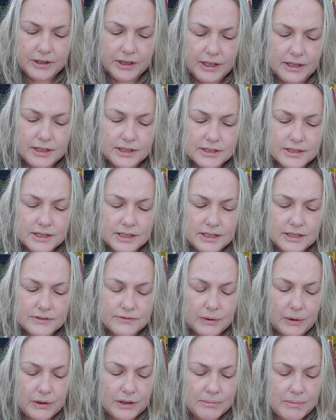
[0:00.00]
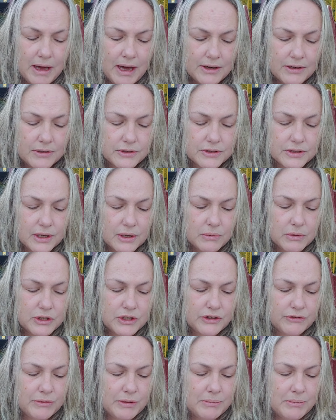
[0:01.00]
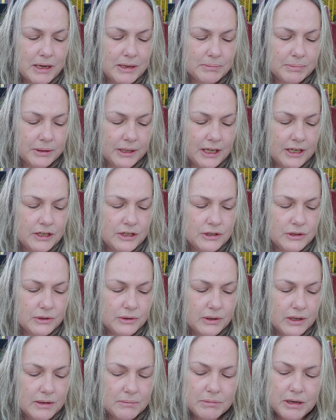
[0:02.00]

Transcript: It is these very matters which have been made plain to you